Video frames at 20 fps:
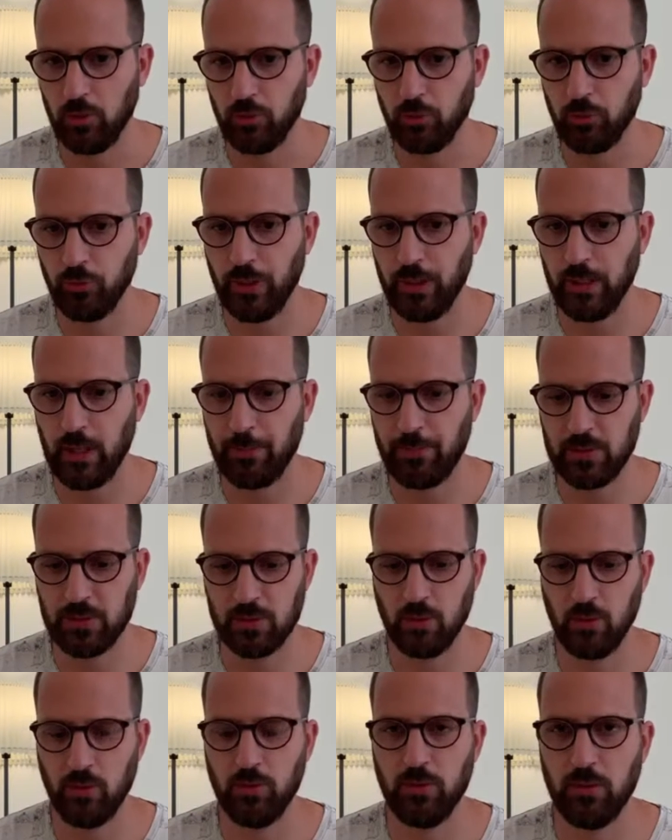Today
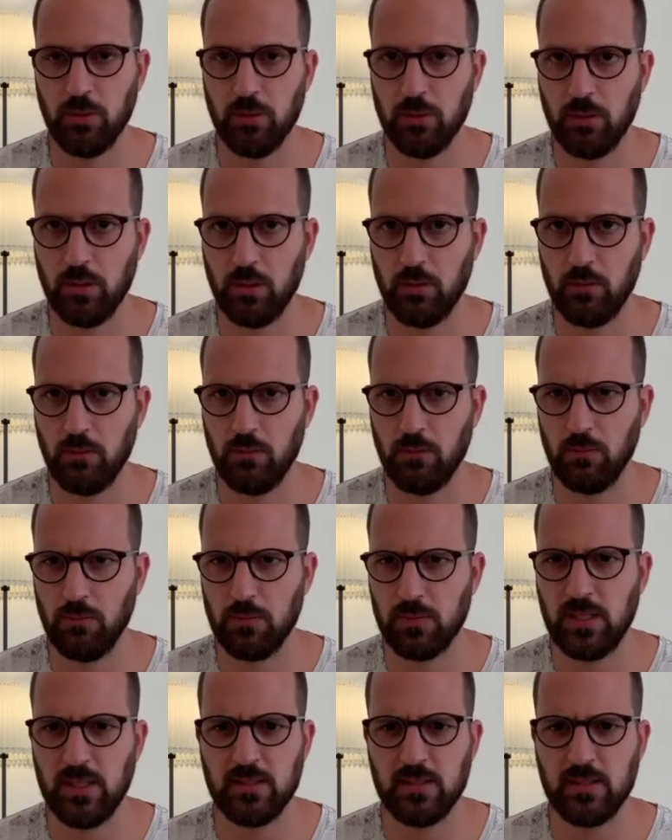episode
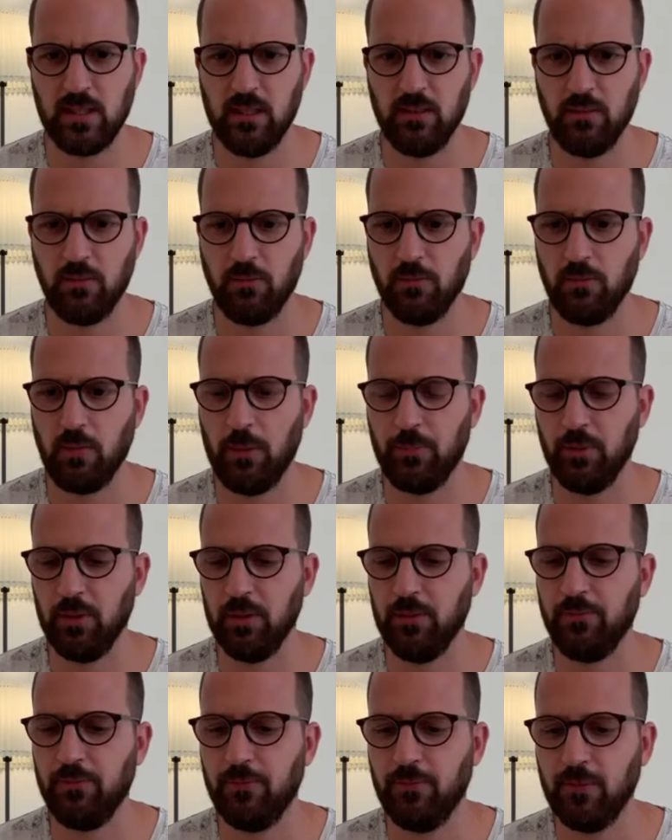16th, I
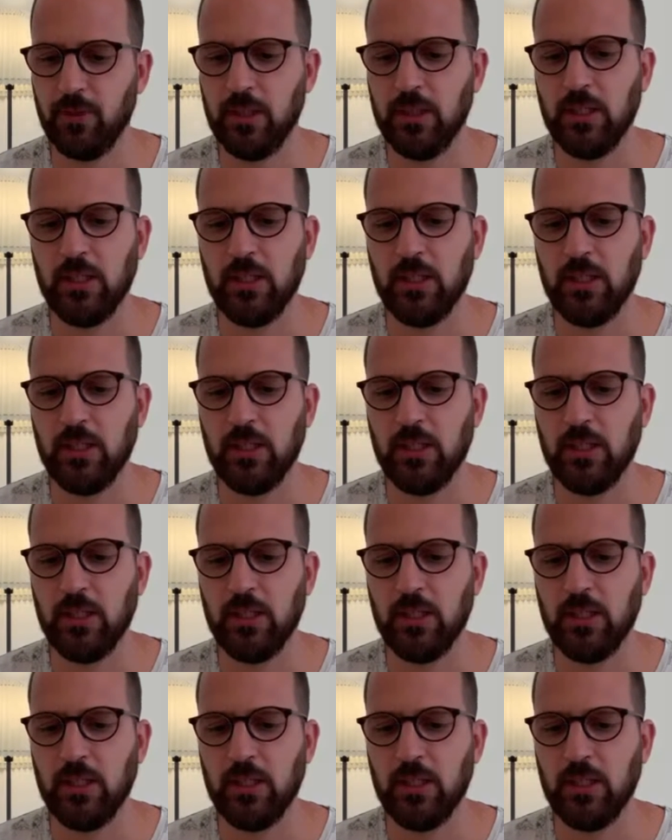believe.